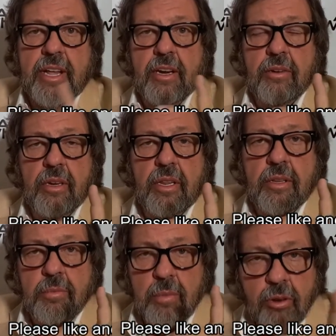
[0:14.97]
Now,
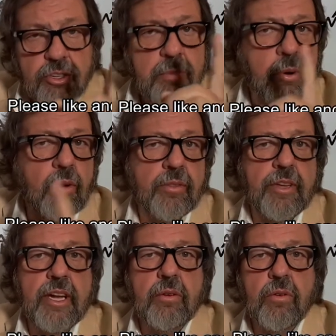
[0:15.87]
the most important
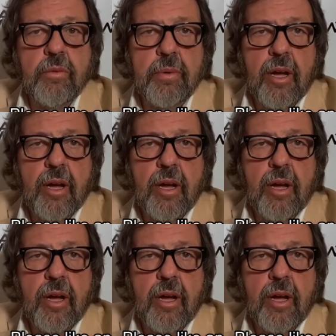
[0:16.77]
thing I want